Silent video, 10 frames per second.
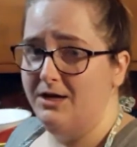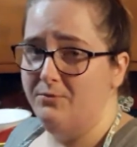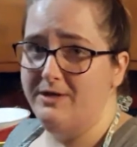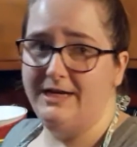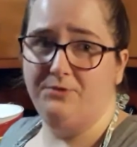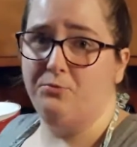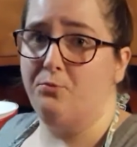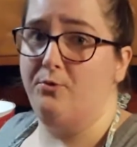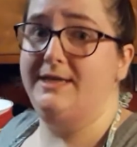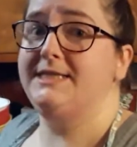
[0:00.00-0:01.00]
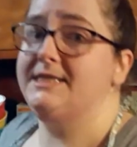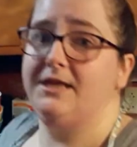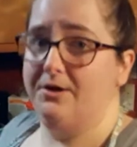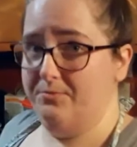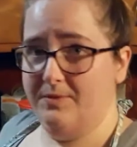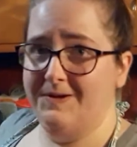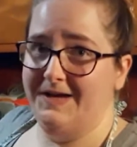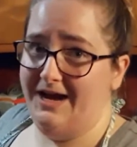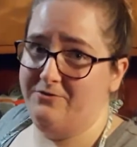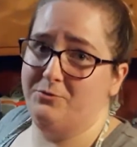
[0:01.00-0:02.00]
We didn't rinse them
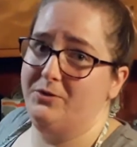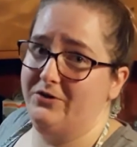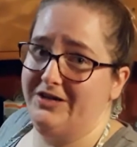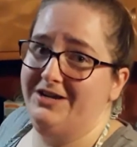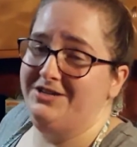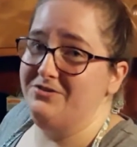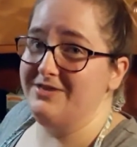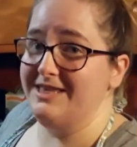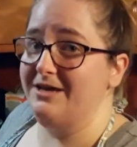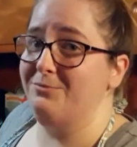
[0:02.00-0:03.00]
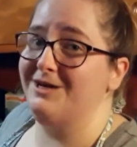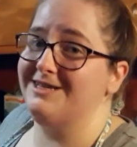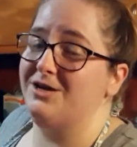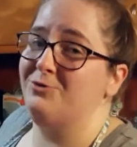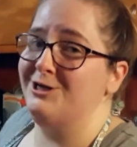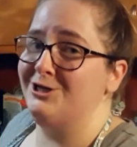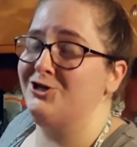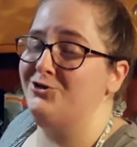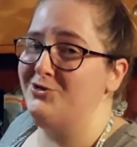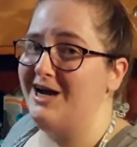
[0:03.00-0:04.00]
after we were done using them because I wanted to
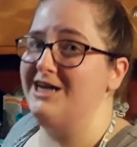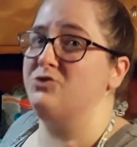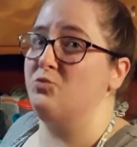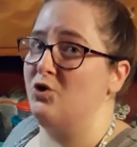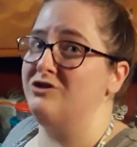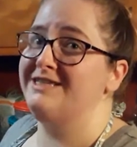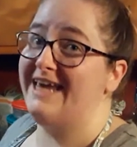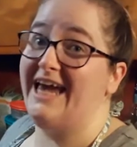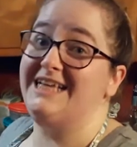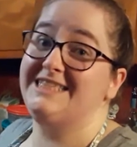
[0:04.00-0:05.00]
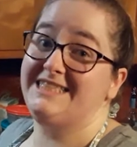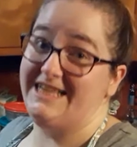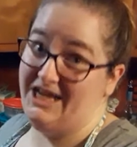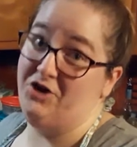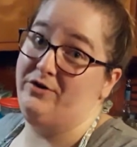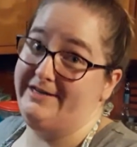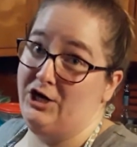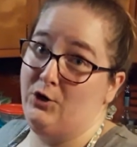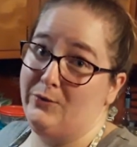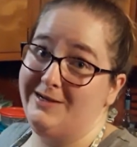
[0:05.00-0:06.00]
show you guys worst case
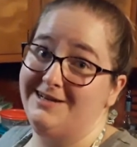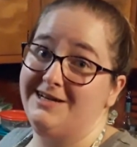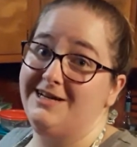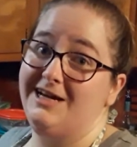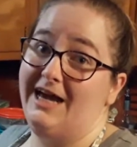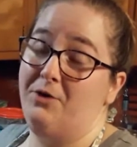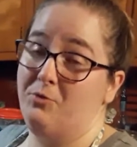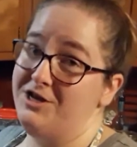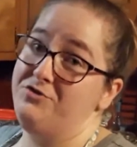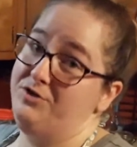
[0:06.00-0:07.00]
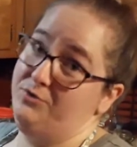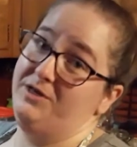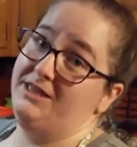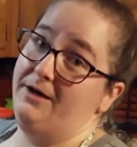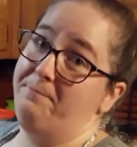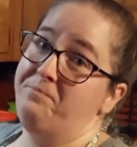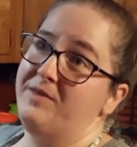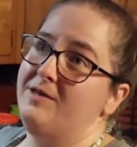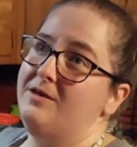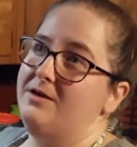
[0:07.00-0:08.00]
scenario and what you do with them.
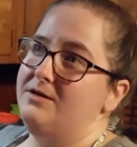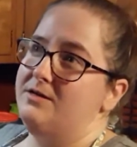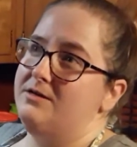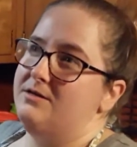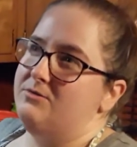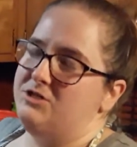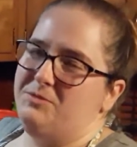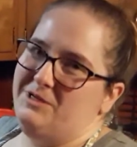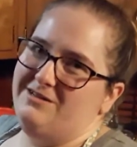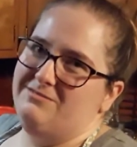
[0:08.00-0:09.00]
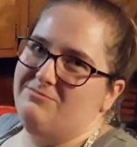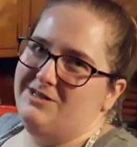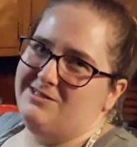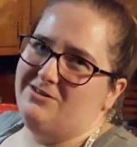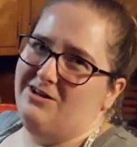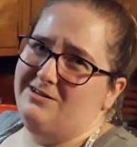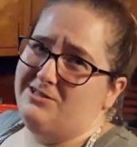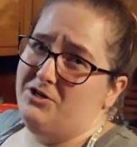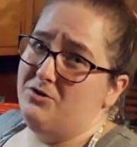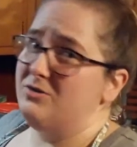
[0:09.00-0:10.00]
Which, I mean, it's not
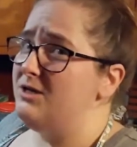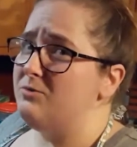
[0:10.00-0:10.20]
totally